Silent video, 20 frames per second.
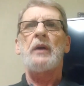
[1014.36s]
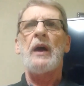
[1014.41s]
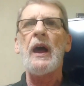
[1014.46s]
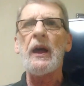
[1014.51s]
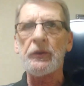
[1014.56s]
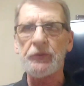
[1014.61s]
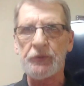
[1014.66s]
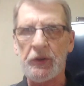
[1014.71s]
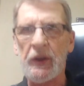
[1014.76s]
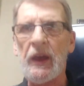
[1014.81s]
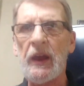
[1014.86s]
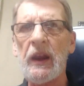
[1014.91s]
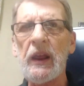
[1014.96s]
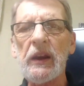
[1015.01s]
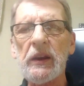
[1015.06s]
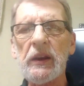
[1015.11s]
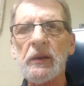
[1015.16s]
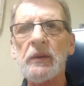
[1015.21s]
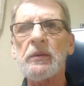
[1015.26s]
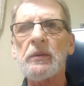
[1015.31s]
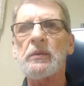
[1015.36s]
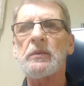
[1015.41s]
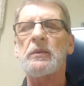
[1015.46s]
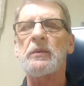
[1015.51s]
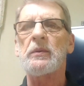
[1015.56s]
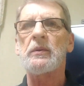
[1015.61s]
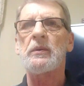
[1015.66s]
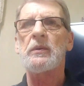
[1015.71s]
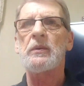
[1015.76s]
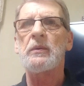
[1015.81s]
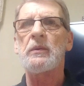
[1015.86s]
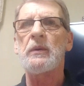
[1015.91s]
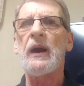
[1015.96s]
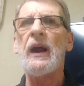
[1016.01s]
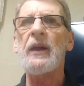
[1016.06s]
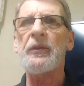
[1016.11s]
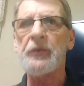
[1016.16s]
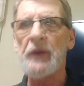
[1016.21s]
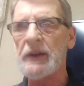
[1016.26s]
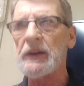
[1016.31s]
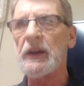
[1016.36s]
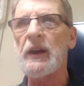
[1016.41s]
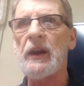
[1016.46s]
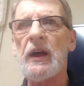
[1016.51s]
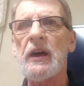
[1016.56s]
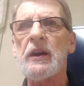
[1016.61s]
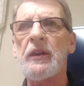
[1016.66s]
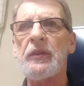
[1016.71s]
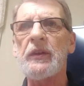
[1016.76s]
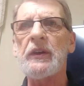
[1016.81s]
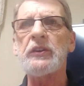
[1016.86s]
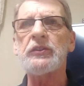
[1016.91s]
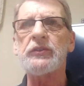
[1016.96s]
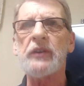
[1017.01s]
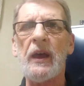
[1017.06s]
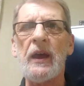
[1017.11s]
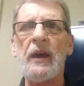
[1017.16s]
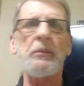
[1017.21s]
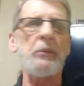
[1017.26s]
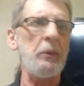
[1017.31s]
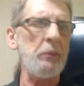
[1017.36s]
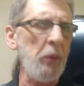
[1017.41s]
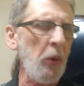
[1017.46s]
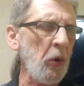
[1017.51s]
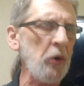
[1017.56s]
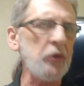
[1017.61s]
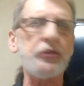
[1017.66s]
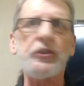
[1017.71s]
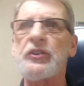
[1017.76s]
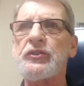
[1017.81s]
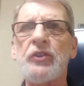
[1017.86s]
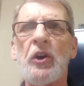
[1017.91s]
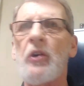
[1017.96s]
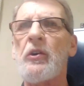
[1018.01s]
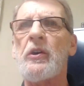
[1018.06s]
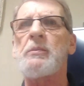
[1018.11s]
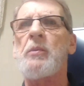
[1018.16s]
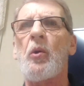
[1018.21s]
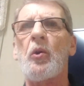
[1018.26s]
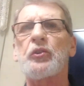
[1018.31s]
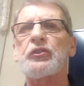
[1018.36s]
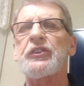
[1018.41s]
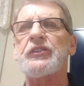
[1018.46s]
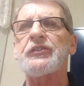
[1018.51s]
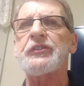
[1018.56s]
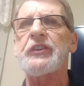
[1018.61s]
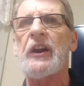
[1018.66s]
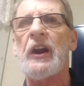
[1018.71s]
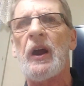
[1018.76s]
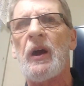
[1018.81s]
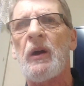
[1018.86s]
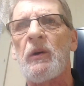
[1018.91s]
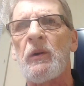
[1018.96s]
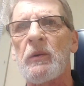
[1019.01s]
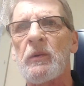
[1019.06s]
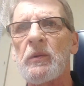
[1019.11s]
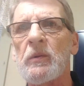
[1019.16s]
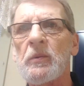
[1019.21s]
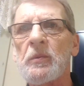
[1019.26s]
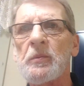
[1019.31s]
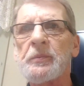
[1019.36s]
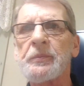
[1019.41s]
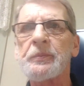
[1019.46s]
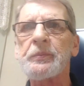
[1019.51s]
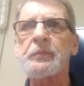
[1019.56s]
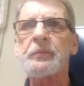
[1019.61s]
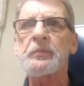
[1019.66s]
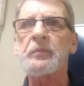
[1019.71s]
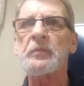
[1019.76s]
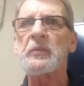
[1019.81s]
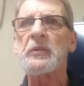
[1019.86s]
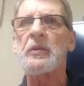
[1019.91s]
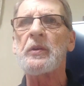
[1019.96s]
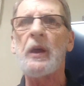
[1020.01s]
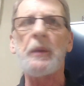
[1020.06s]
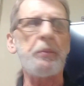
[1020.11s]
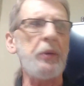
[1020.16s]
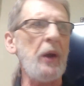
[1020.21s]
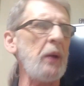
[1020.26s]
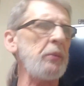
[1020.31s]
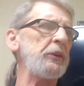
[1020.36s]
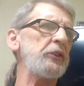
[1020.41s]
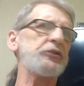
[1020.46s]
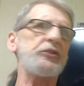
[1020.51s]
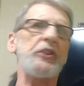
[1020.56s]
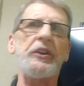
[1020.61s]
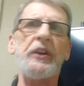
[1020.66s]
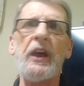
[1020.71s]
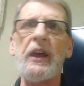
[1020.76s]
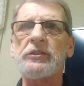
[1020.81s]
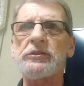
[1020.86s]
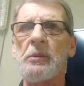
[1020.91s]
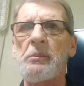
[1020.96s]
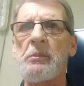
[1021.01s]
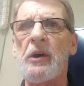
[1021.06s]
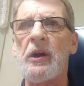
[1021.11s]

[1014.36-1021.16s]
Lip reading: I said it. I think a lot of these damn abortions aren't abortions at all. They probably sedate the